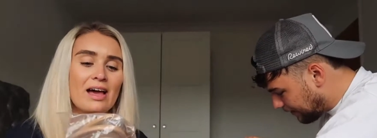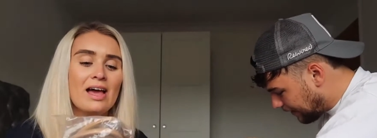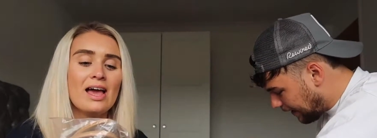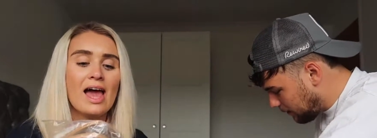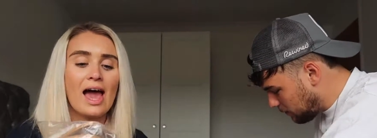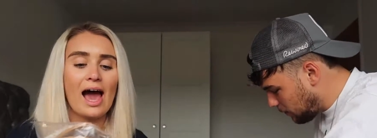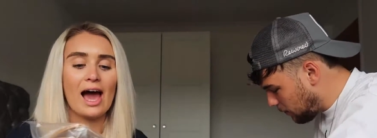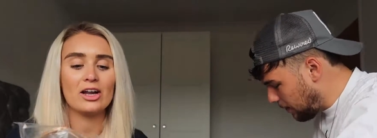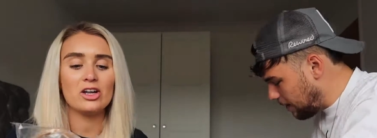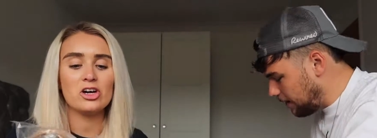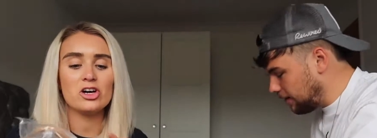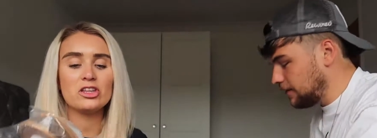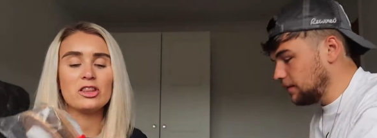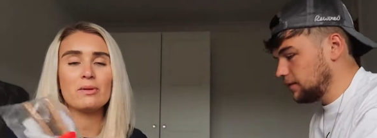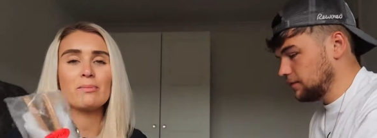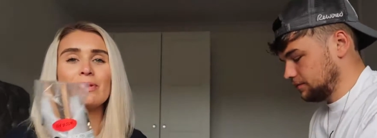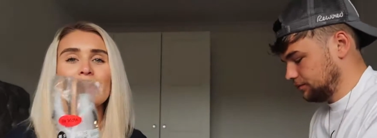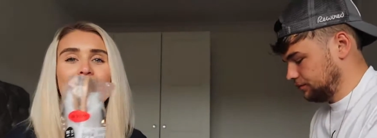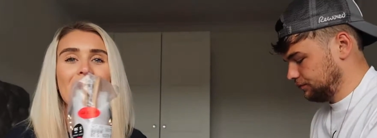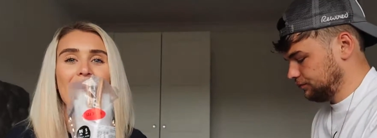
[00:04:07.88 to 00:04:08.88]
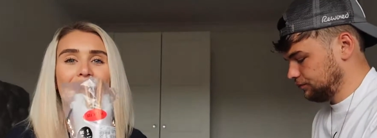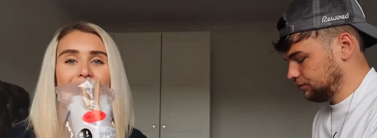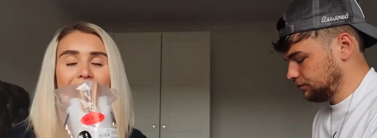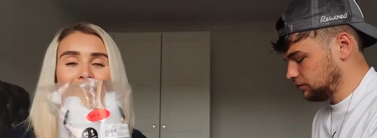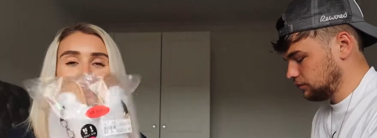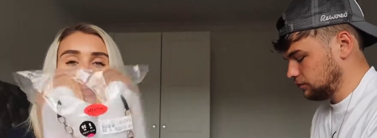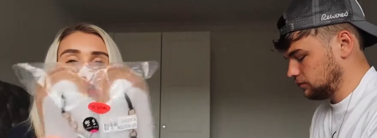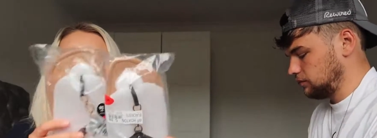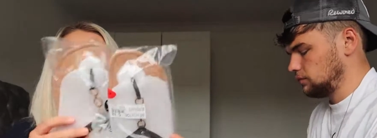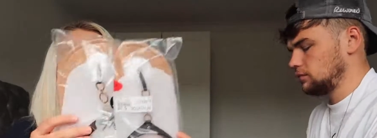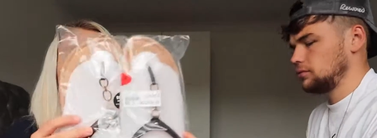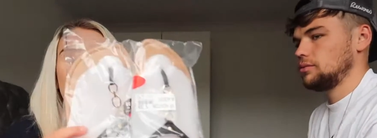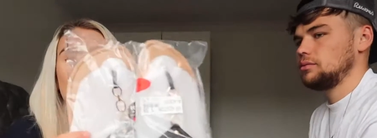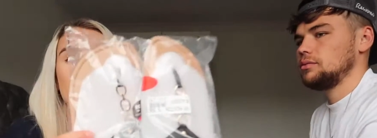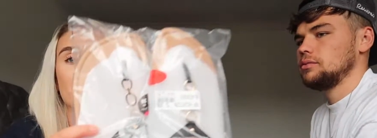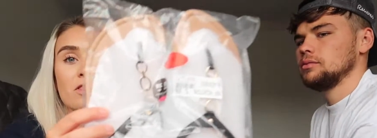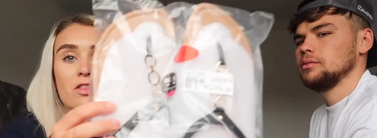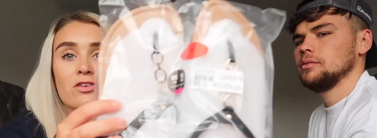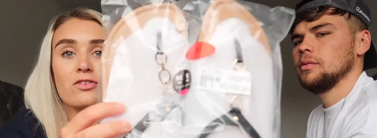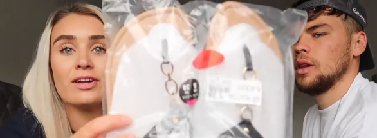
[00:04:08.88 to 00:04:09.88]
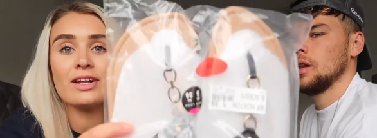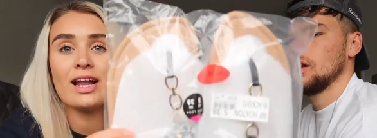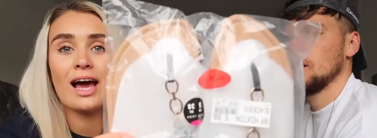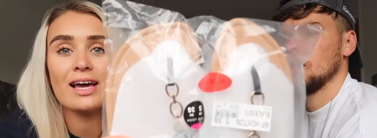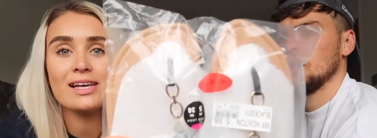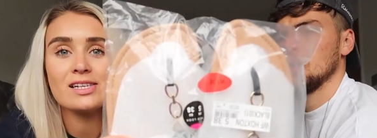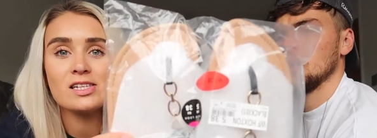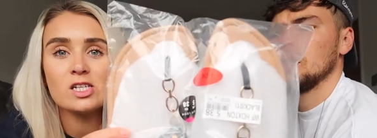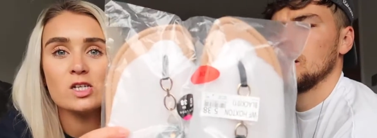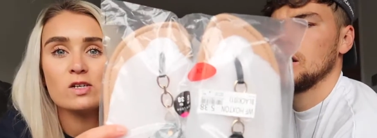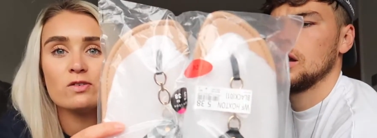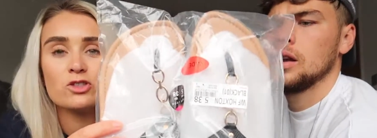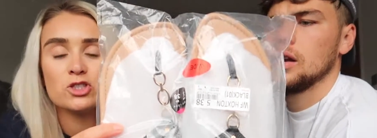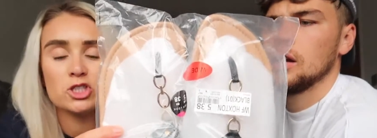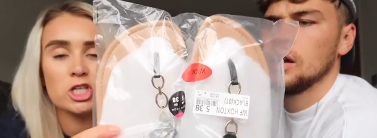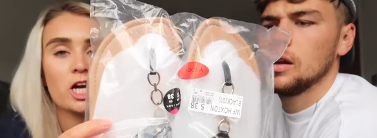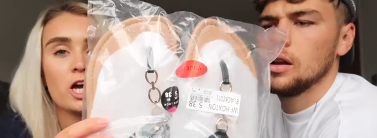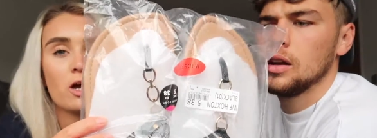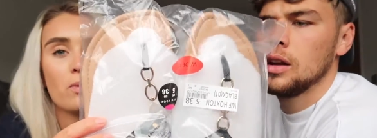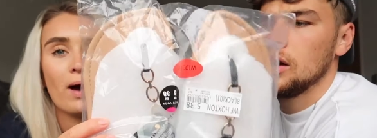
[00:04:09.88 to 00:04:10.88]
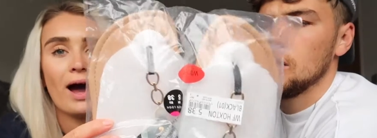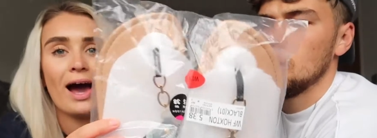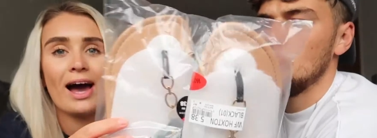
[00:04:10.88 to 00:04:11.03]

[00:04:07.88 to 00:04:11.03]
Speaker 1: Then we're... I know they're plain. They're, they're a nice enough shoe.